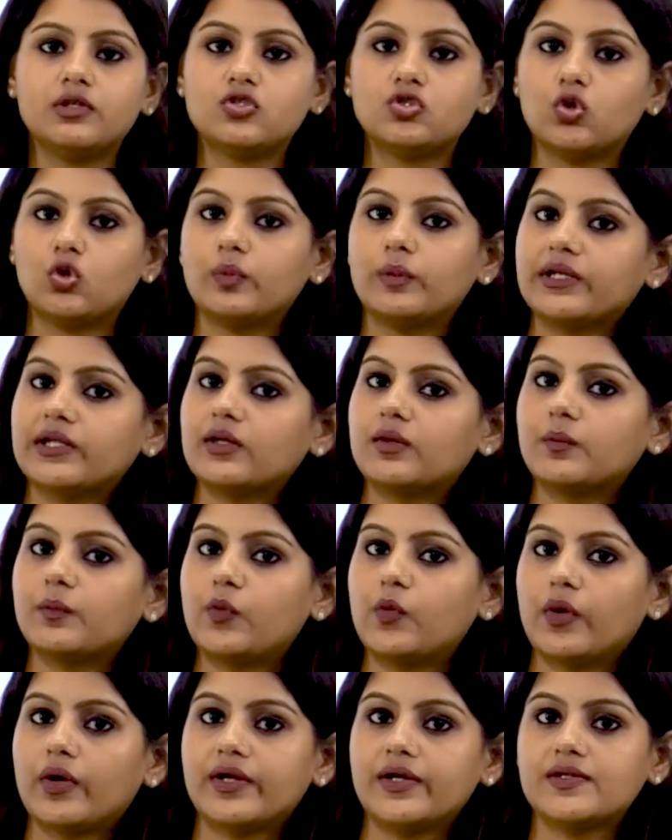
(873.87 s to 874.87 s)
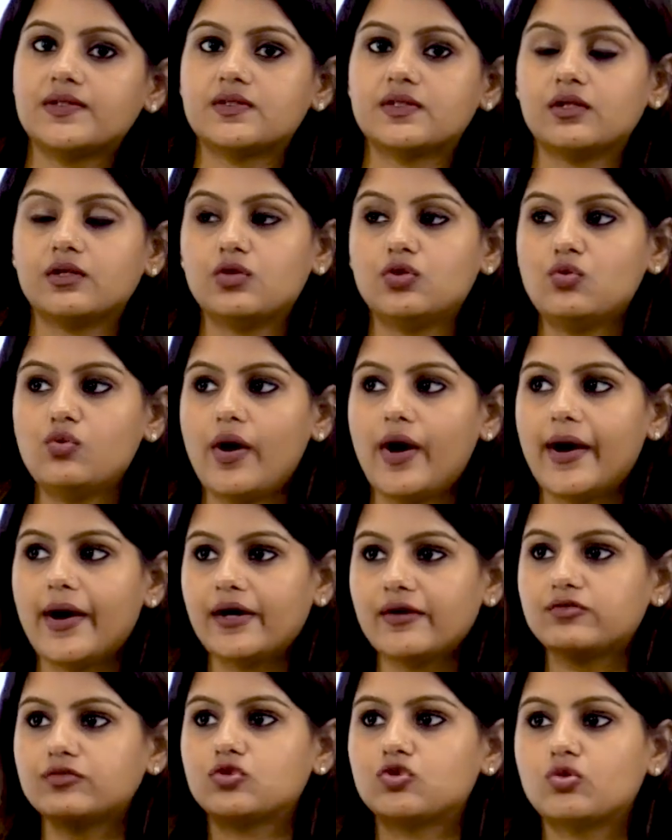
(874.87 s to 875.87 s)
so many employees, and you
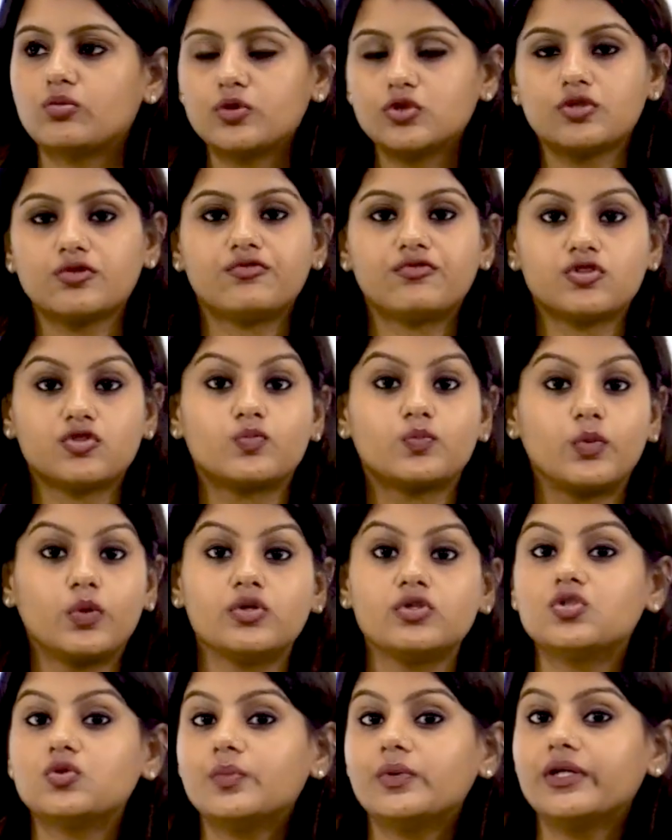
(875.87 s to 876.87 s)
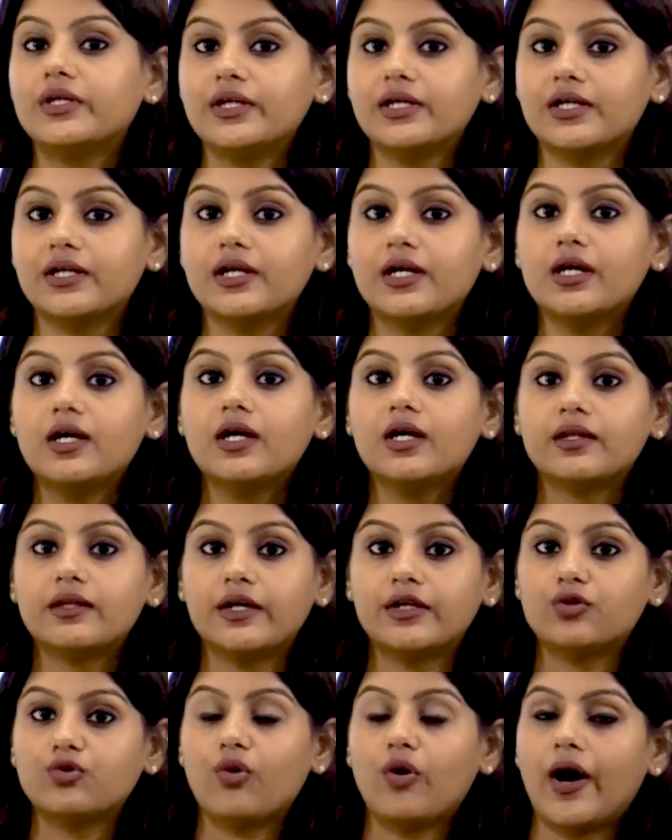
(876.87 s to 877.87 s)
have so much of responsibility
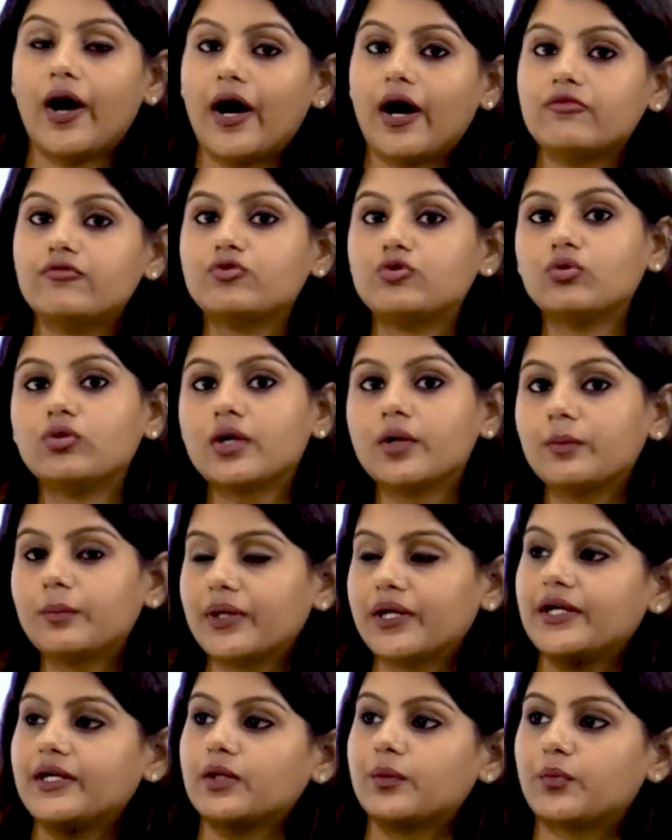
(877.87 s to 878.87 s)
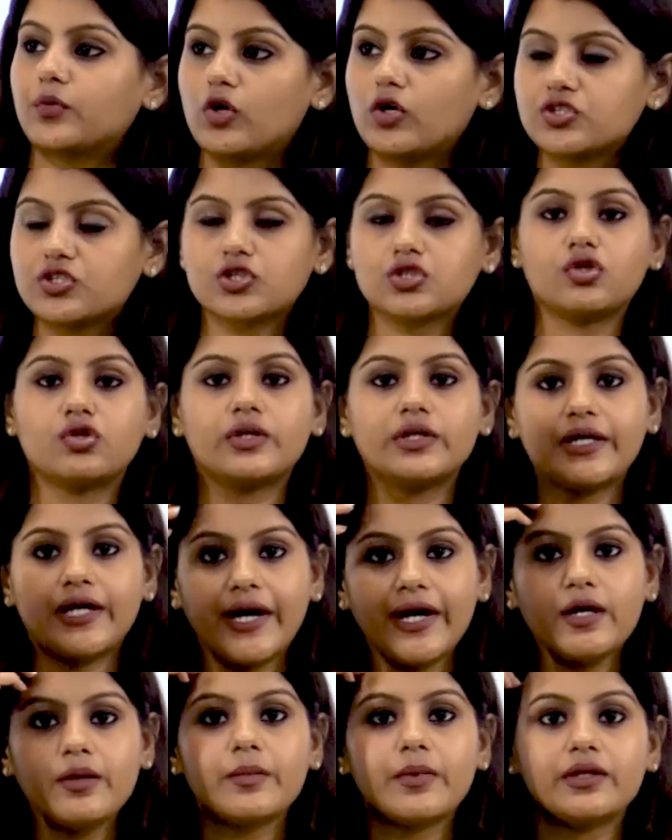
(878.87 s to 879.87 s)
that you have to complete a project on
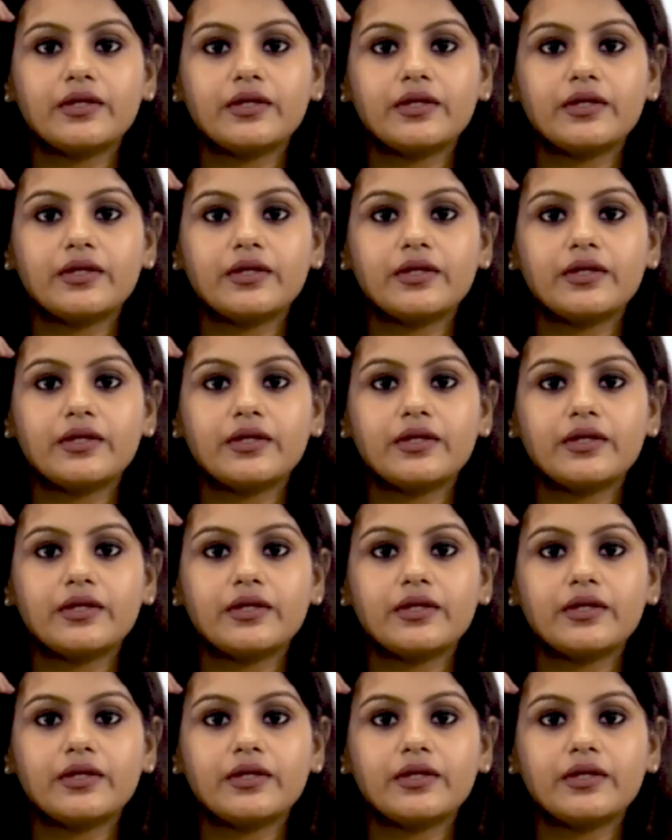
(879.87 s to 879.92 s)
time,